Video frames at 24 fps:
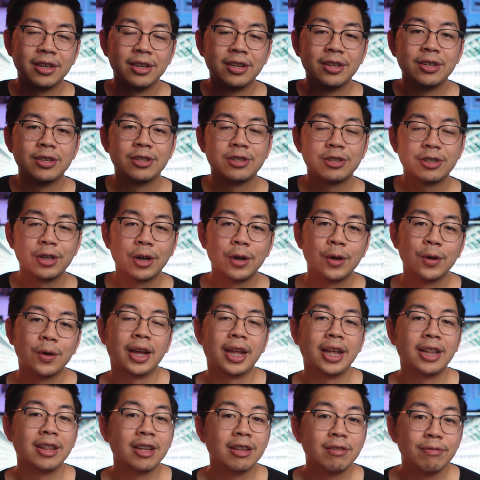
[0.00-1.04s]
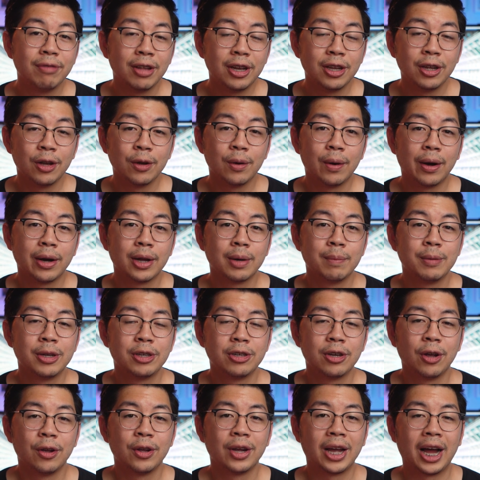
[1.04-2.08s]
So in this video, I'm going to be
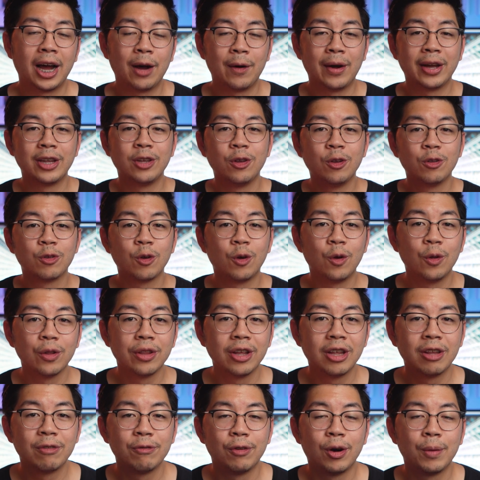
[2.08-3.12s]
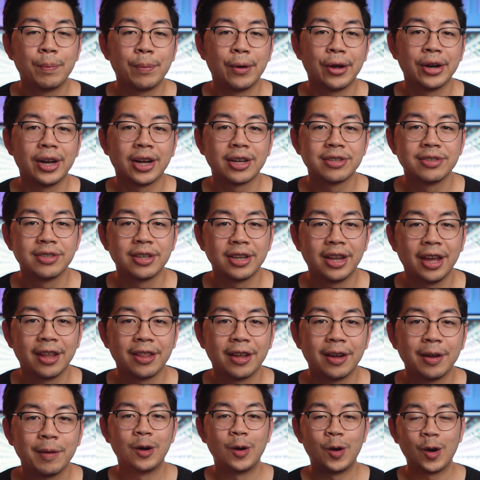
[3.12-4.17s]
showing how I use all these four products
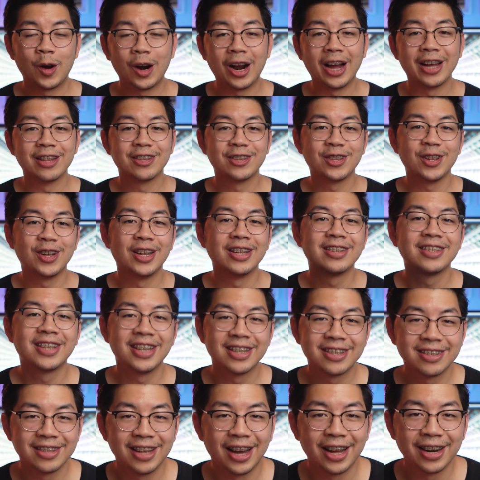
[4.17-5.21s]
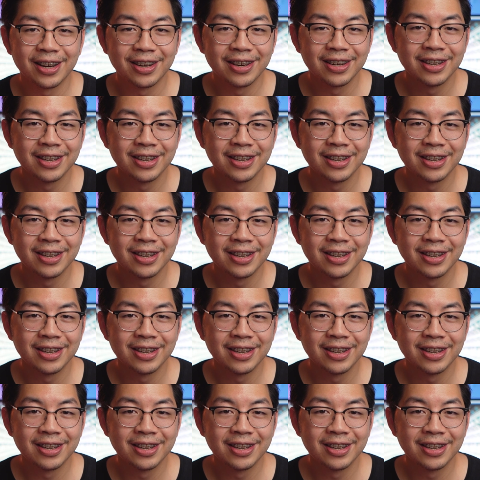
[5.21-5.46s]
together. Alright, so let's get started.